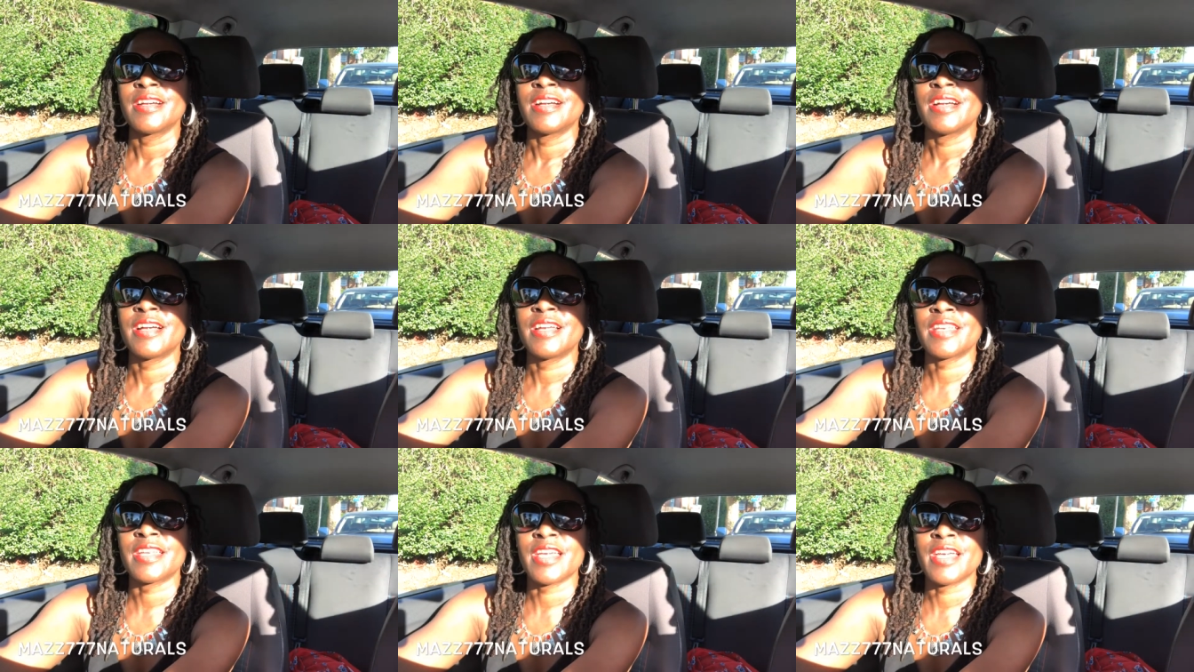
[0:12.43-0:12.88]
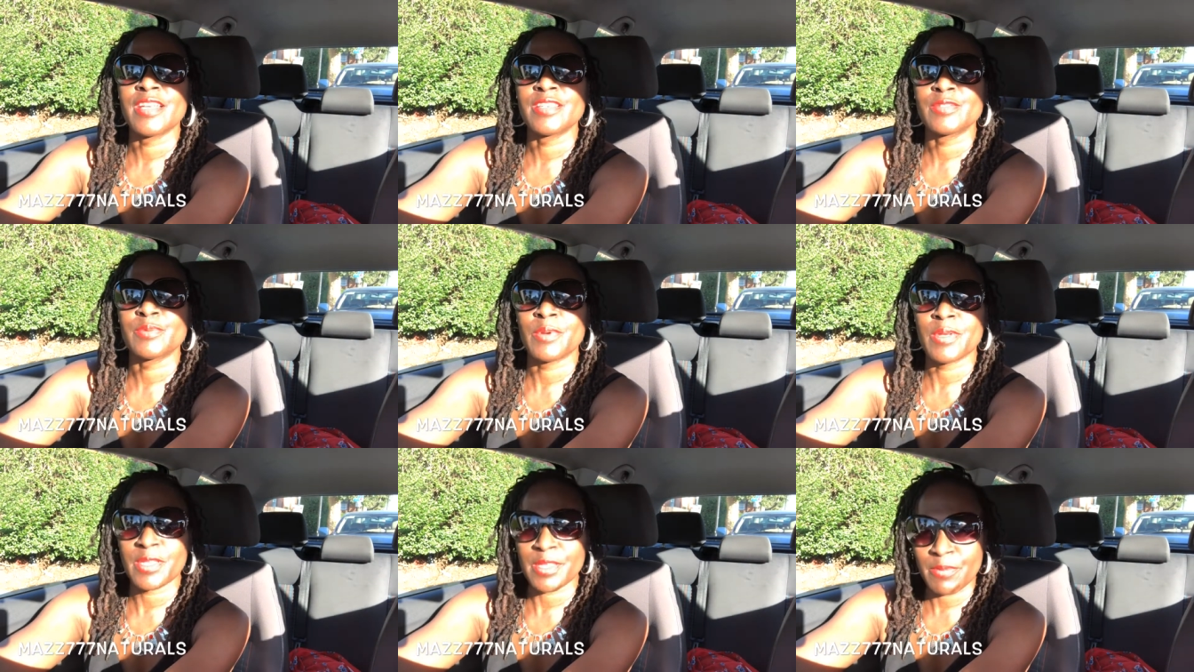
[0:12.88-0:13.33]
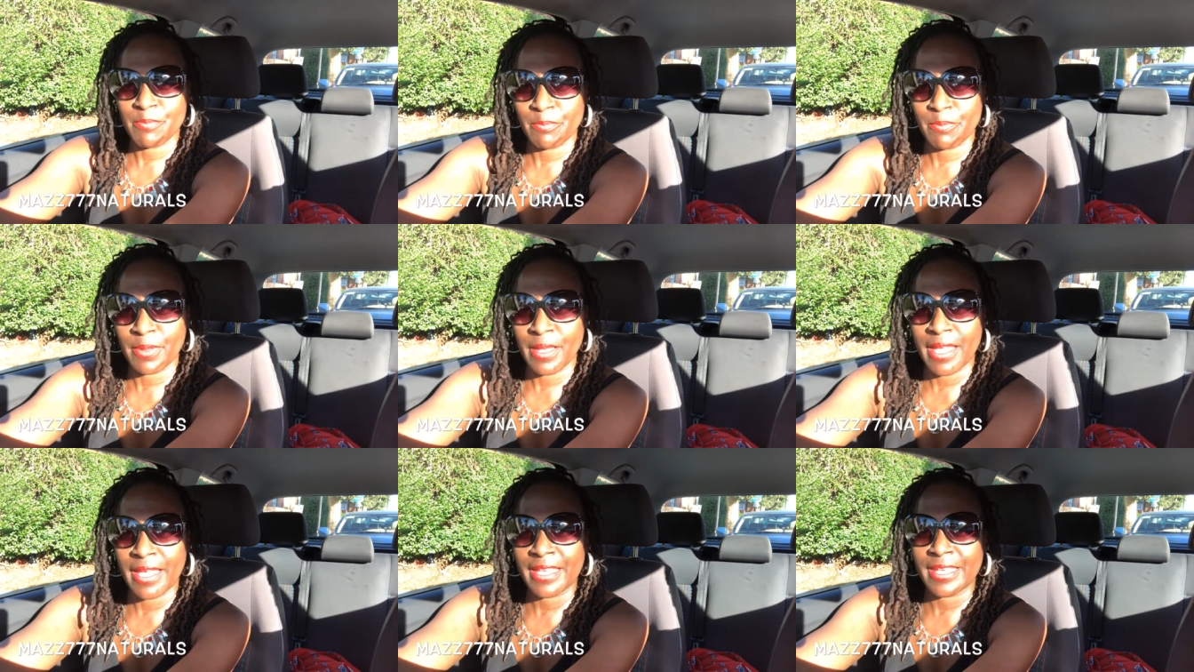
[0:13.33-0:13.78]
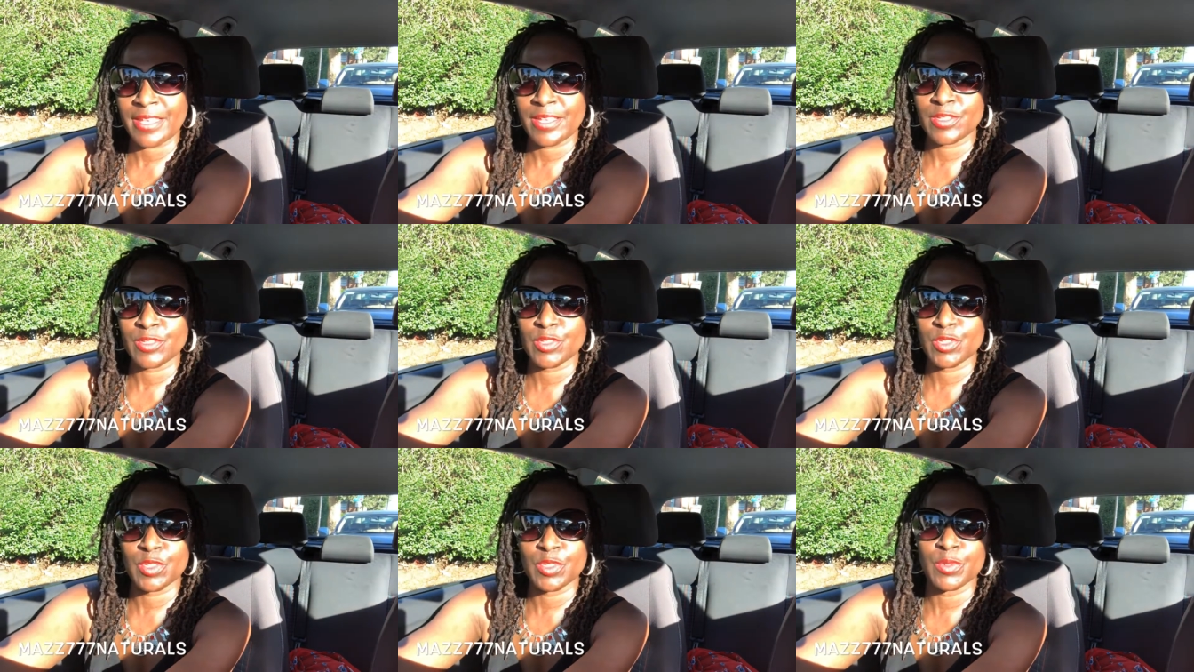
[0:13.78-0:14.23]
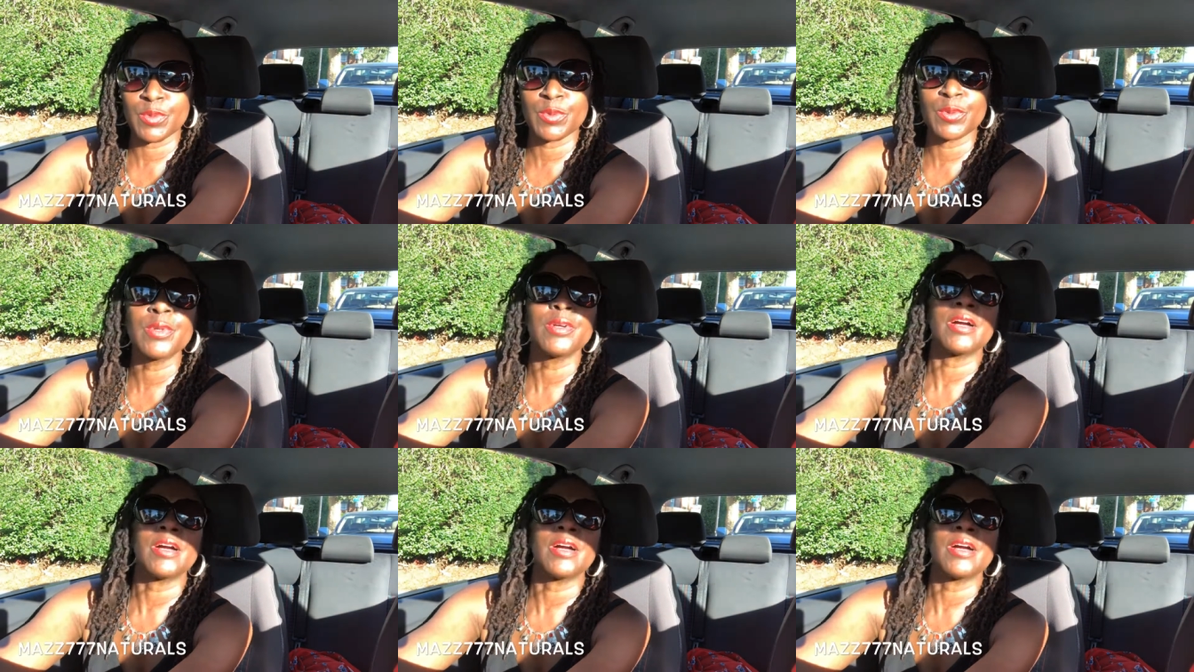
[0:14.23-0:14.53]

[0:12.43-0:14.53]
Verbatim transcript: Hi guys, welcome back to